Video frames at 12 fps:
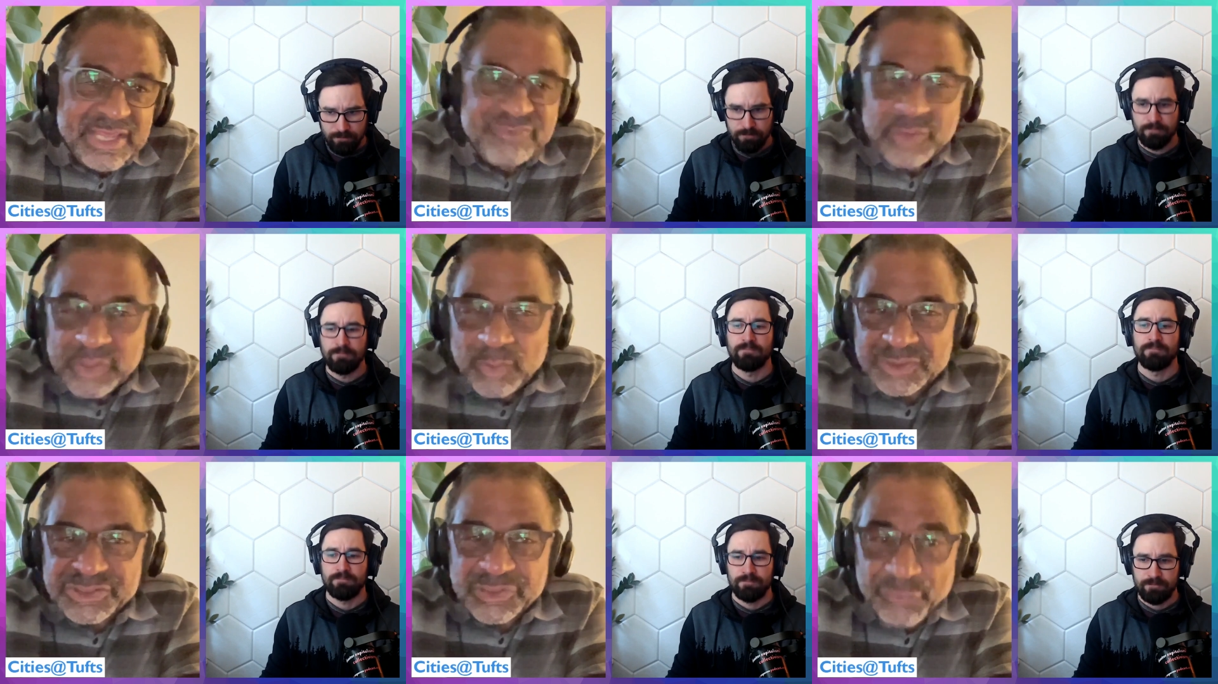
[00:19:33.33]
Speaker 1: if we
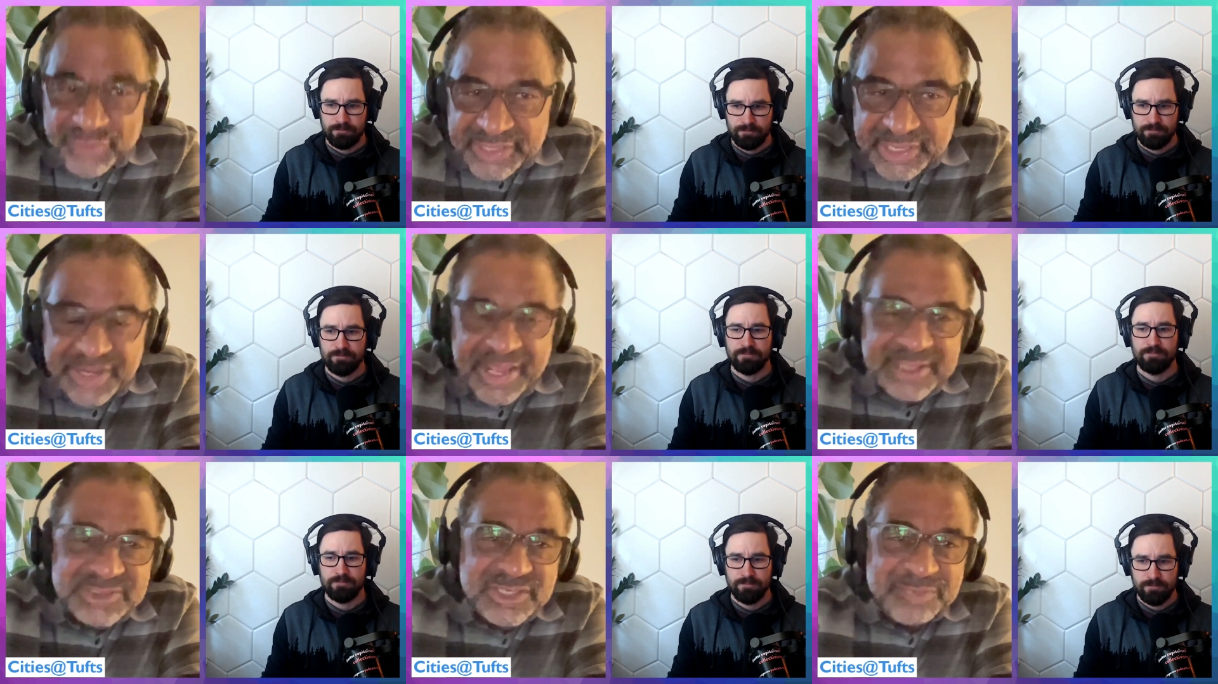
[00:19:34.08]
want to
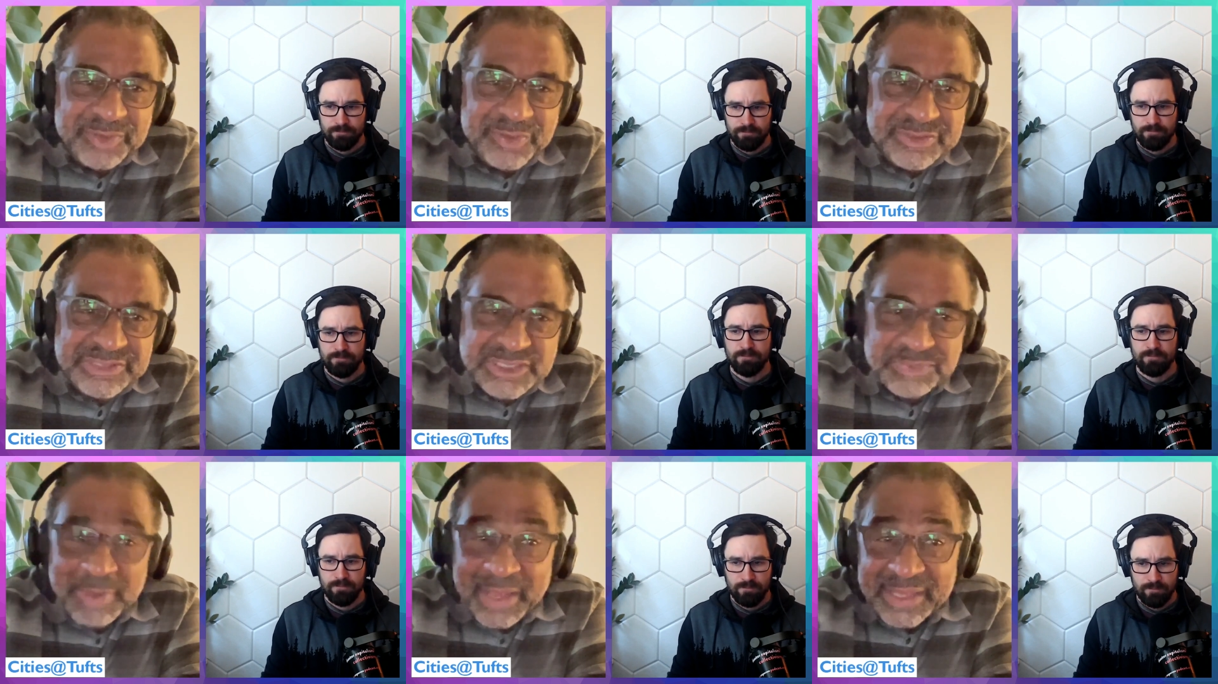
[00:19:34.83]
reconnect
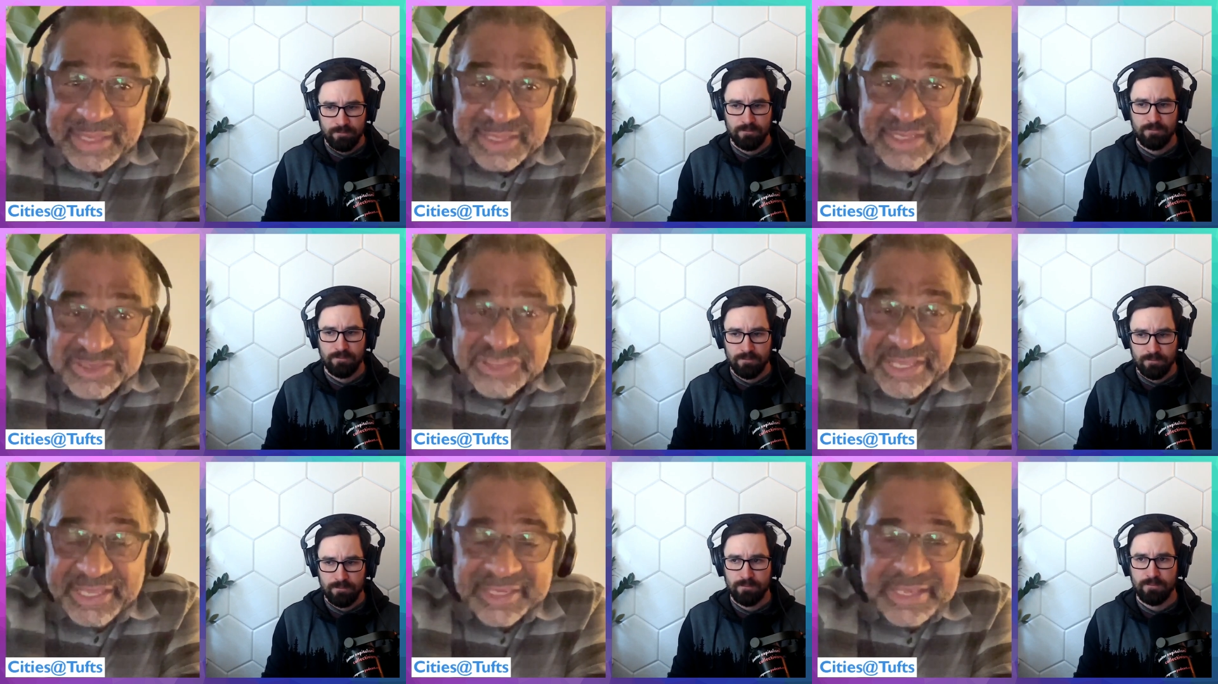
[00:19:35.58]
communities by
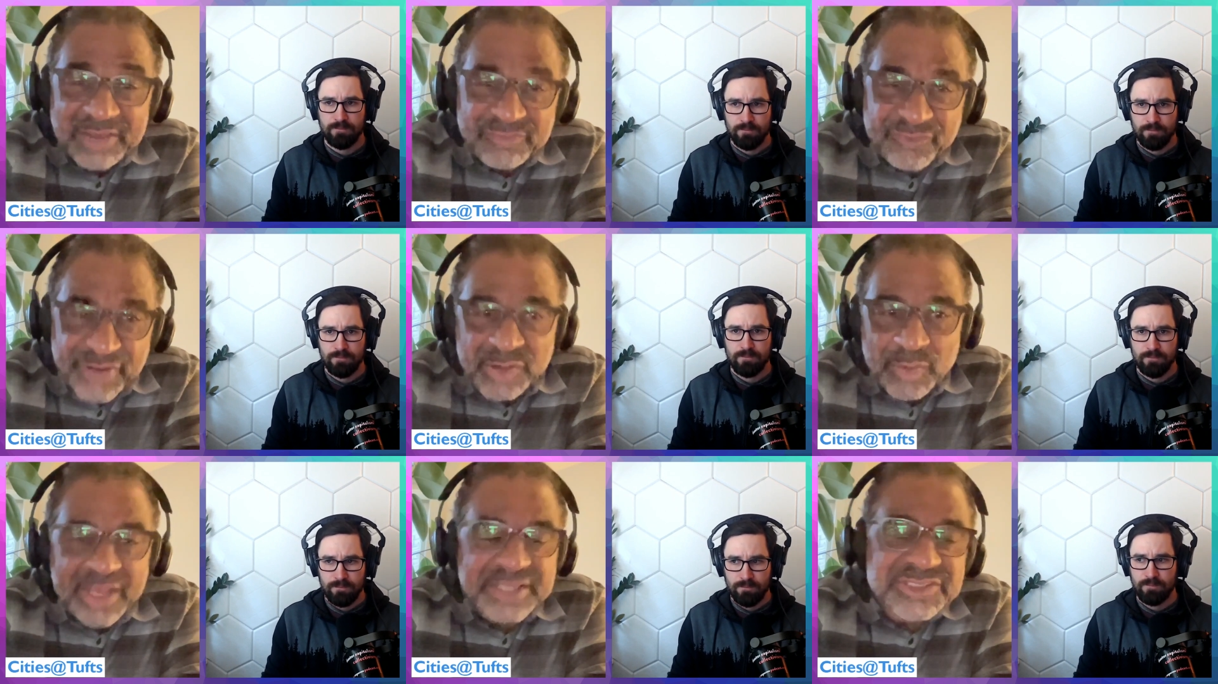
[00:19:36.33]
taking down
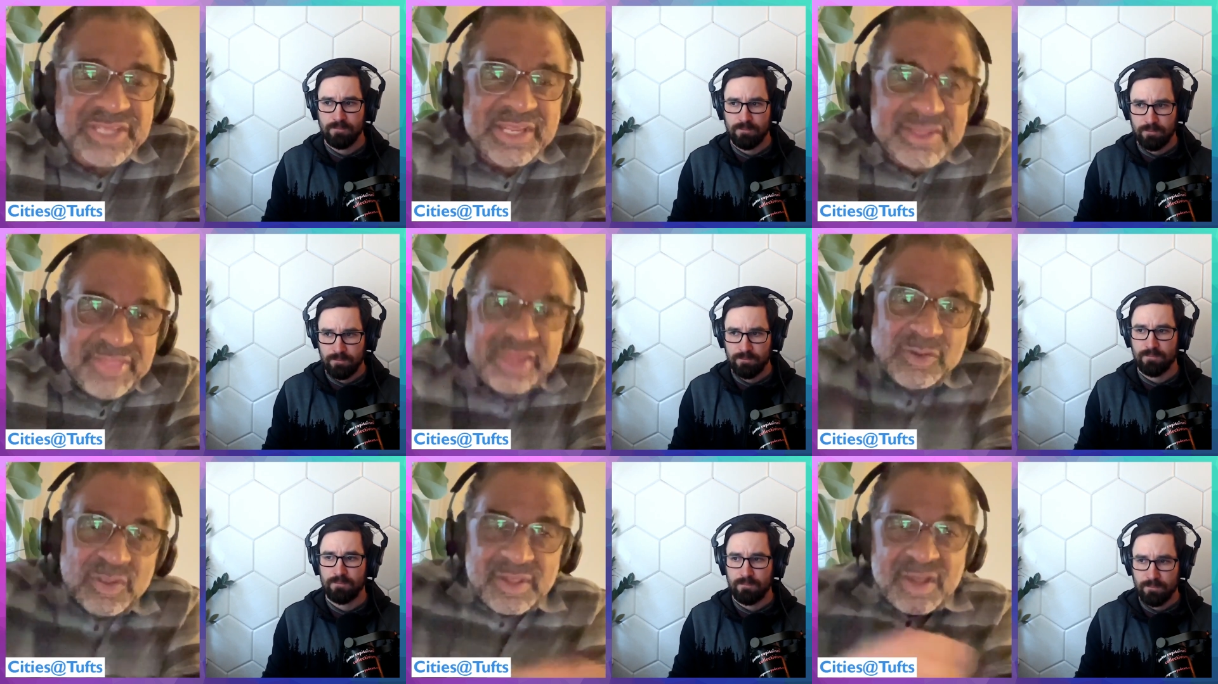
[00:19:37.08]
freeways,
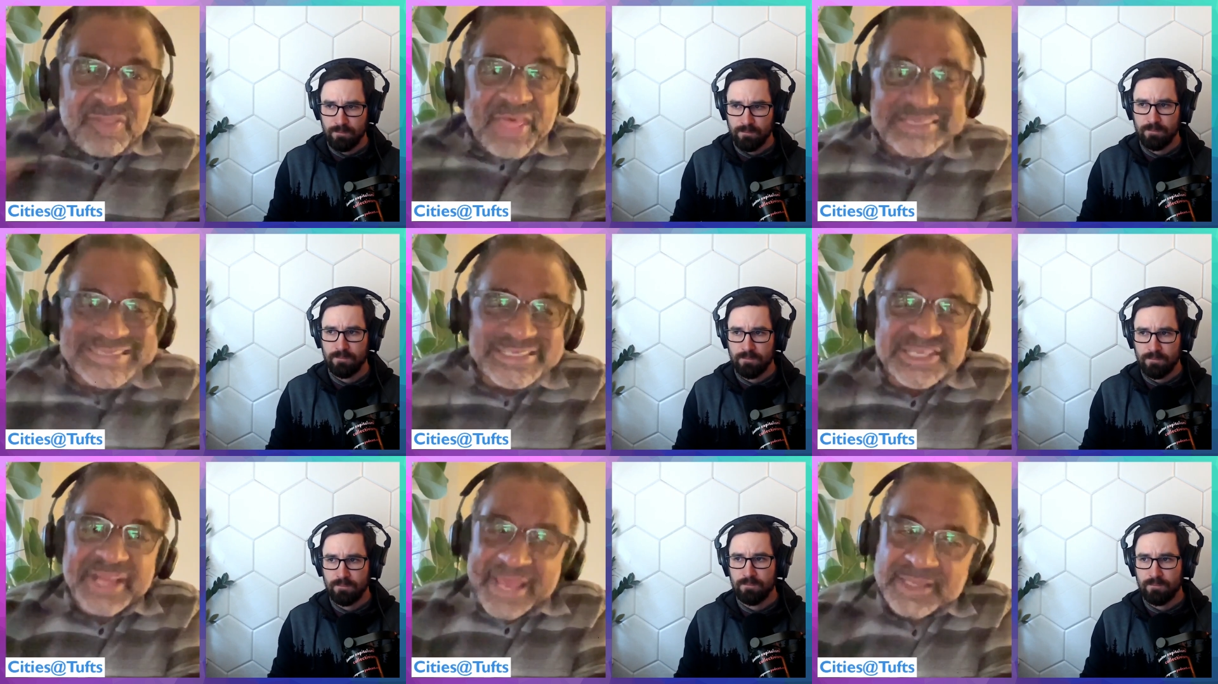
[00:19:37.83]
then that
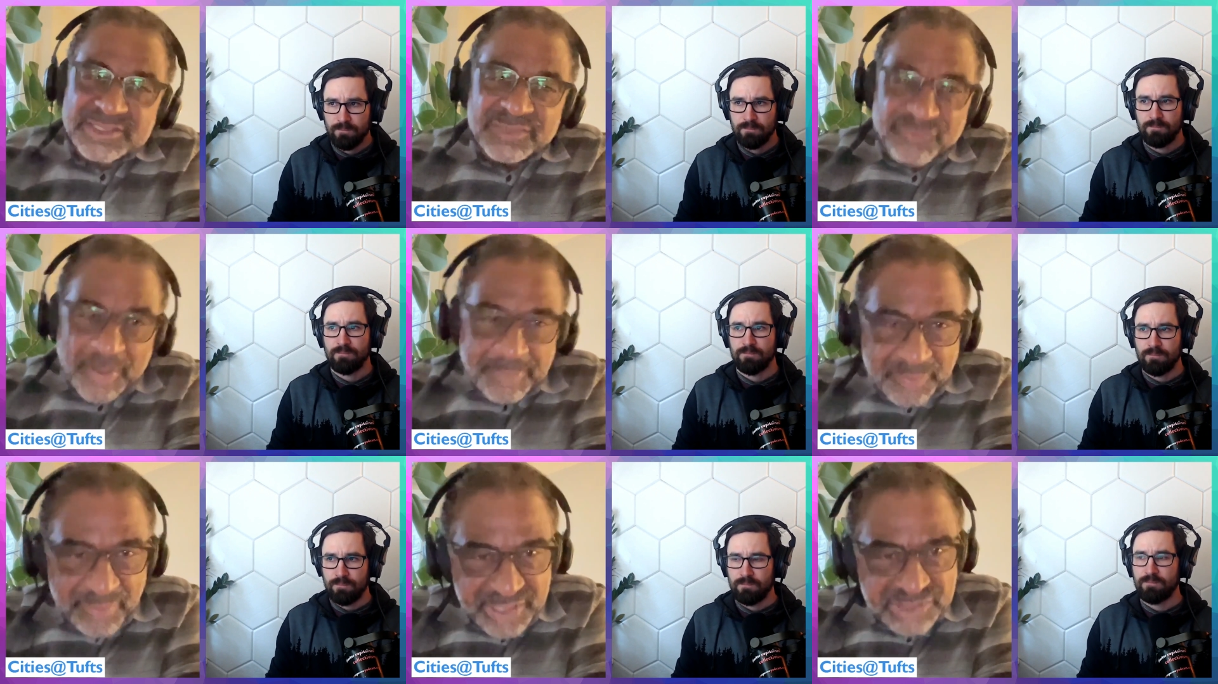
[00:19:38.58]
is an act of
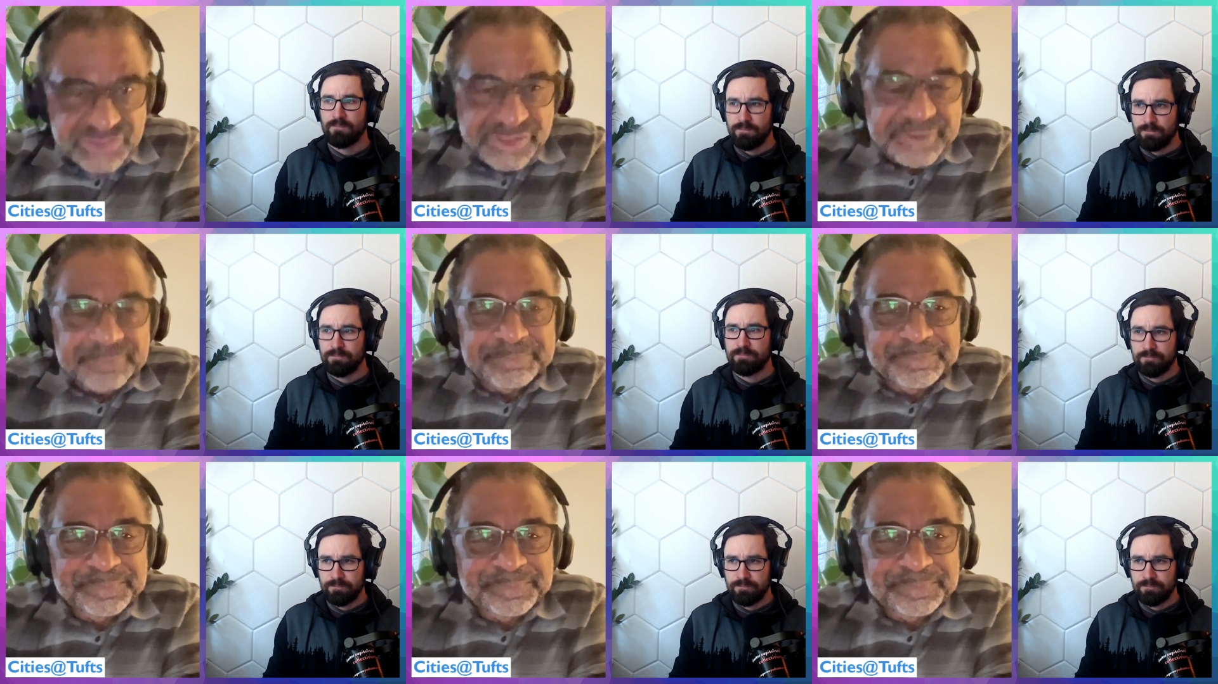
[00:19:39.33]
reparation.